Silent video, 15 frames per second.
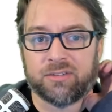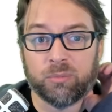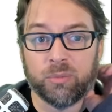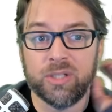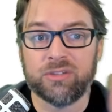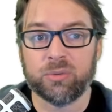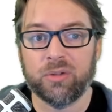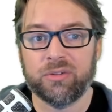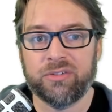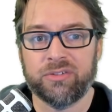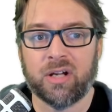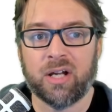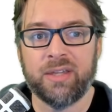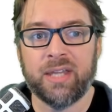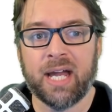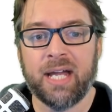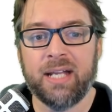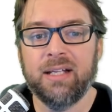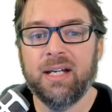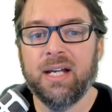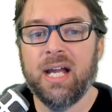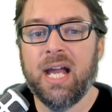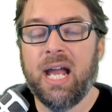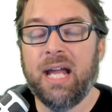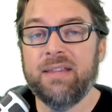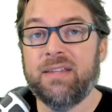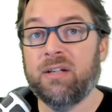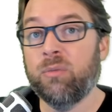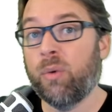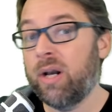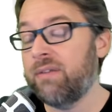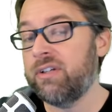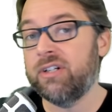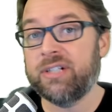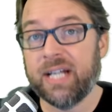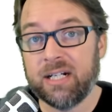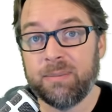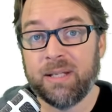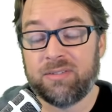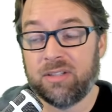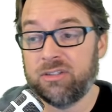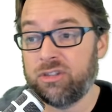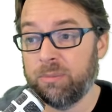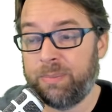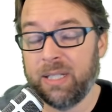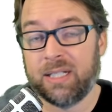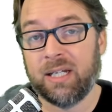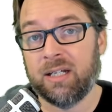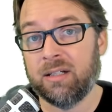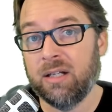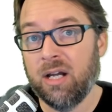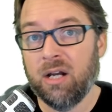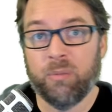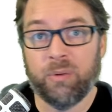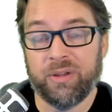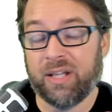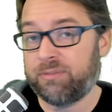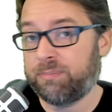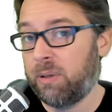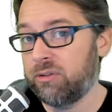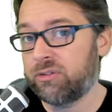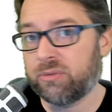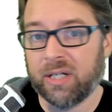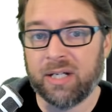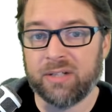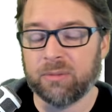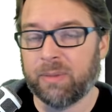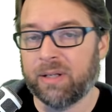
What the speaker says: some resources on that. And then whatever your database is you're picking, whether that's Postgres or